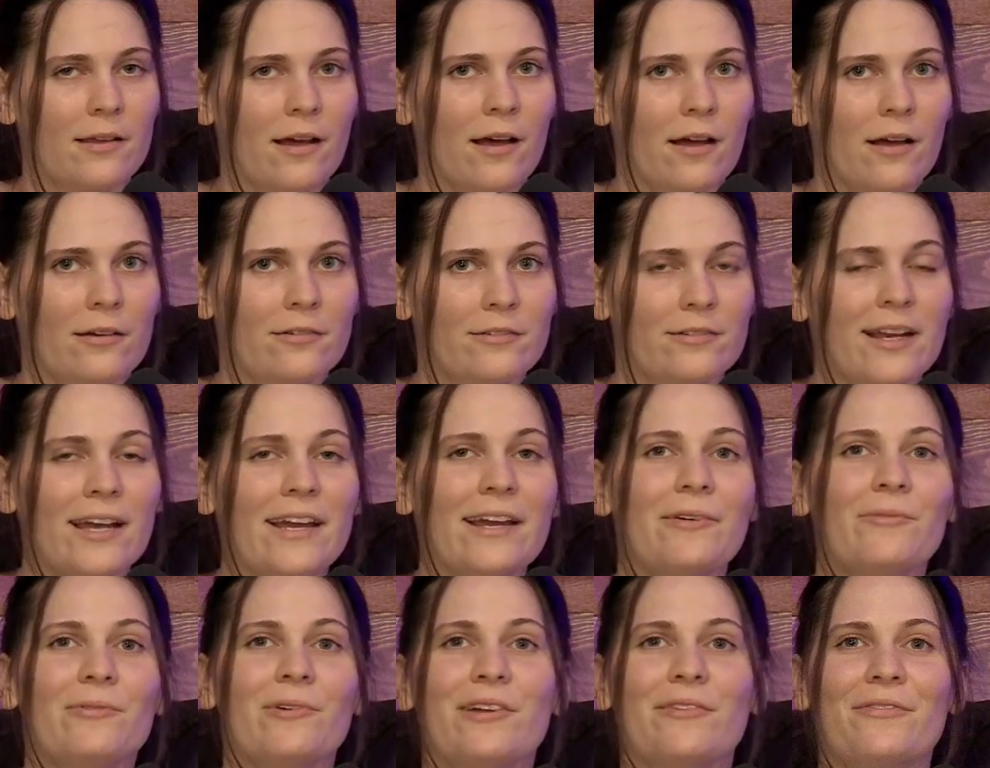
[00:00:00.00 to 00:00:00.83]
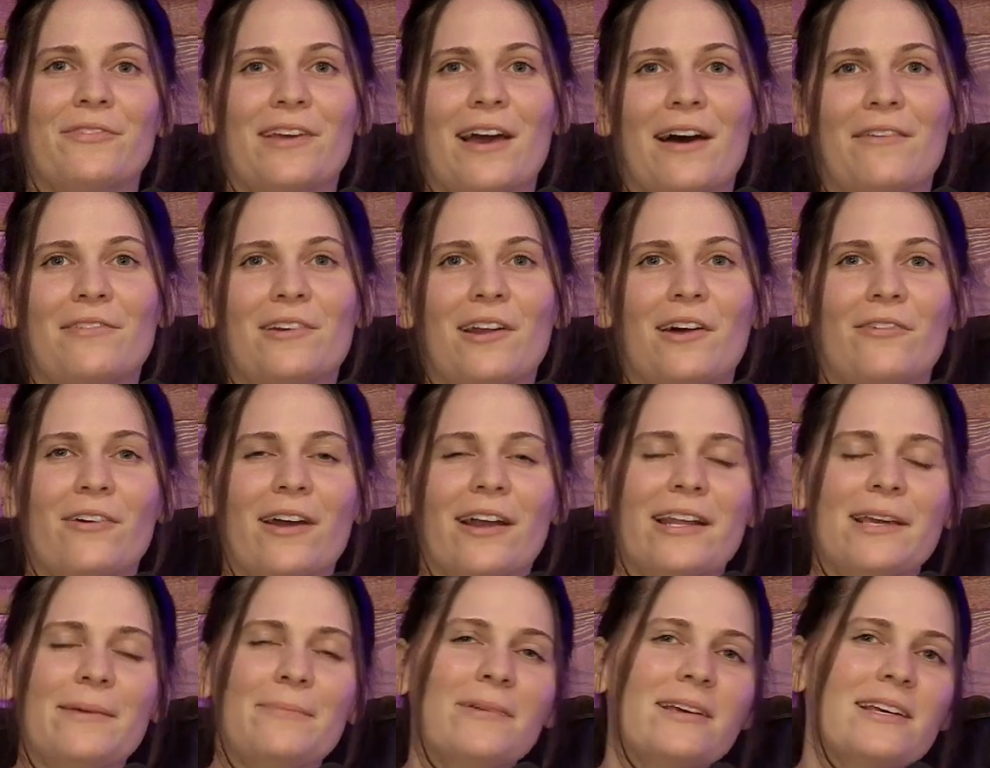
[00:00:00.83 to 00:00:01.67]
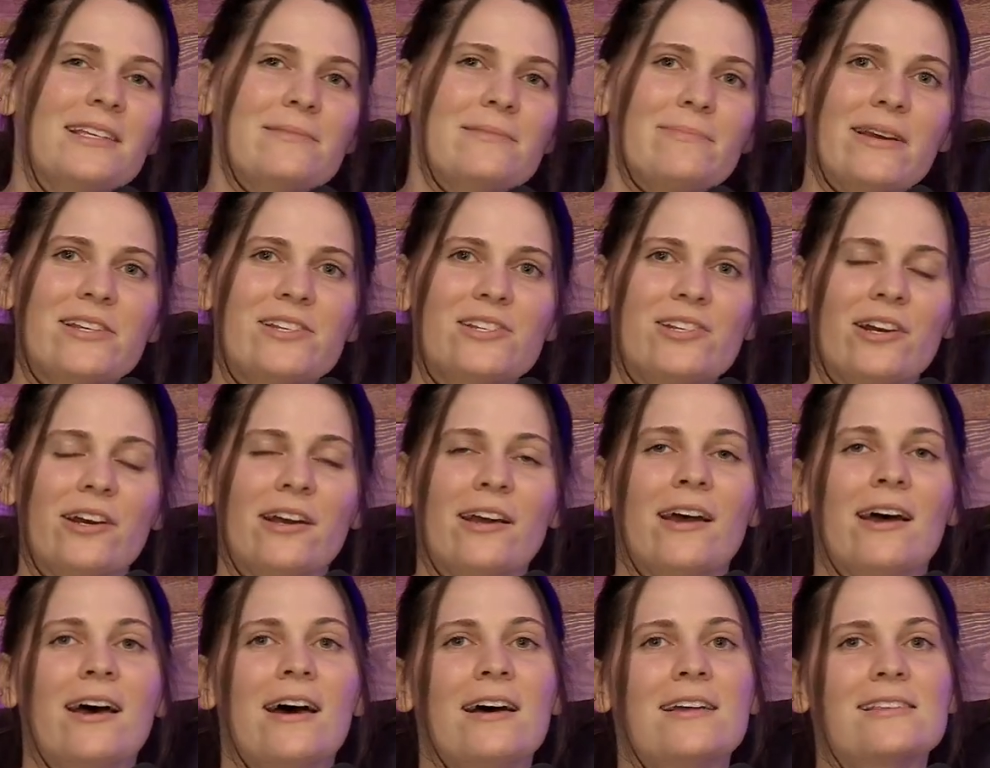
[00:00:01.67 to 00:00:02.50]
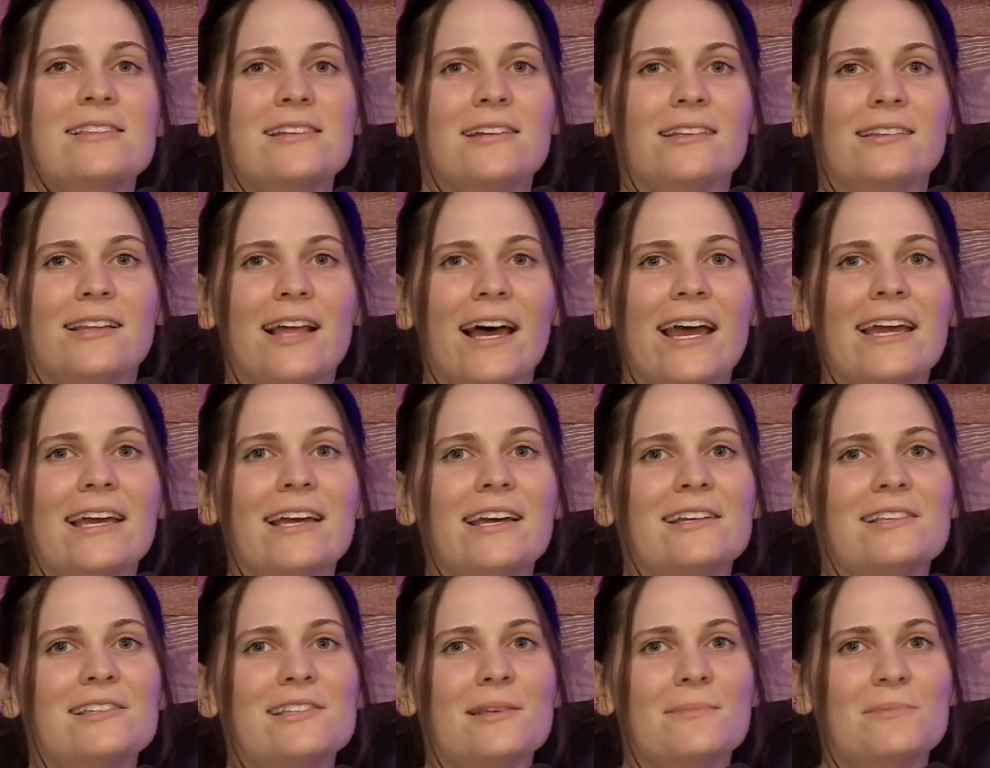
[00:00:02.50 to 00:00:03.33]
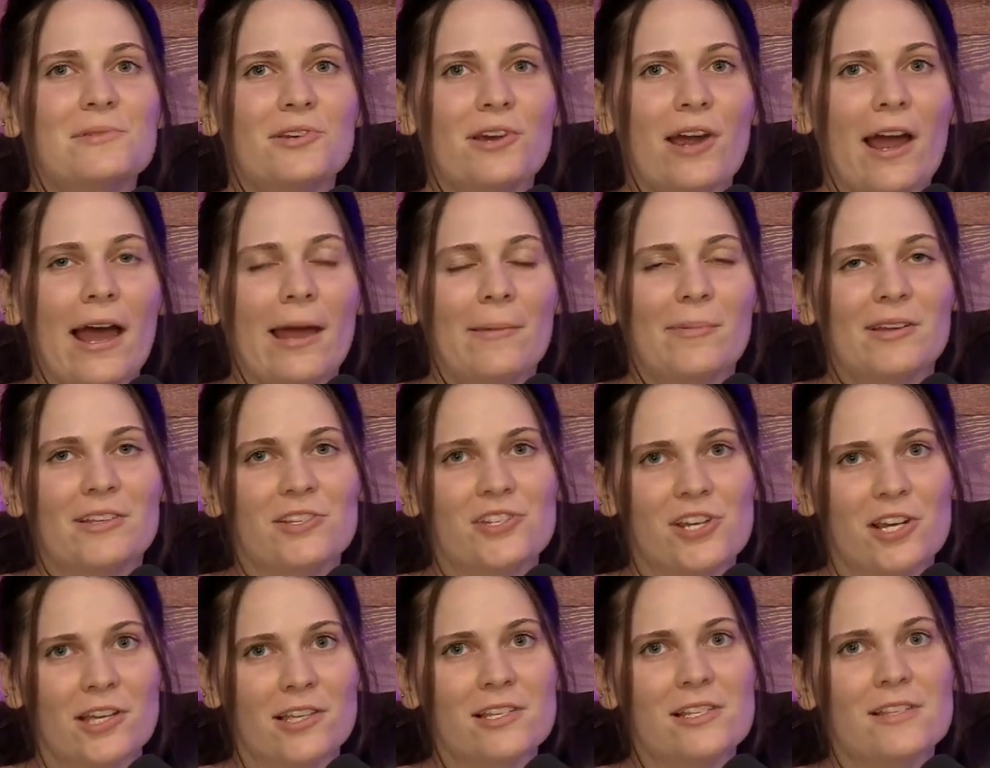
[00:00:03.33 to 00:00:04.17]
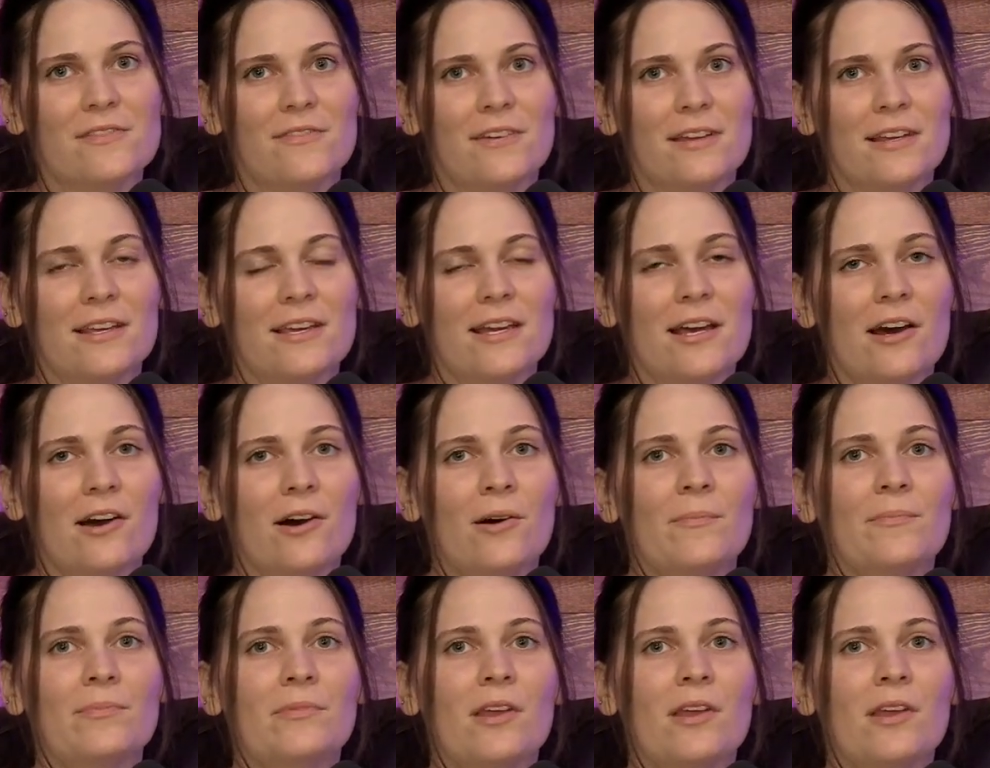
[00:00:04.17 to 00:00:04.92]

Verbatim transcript: All right. Well, if you haven't already, please make sure to like, subscribe, and share this video.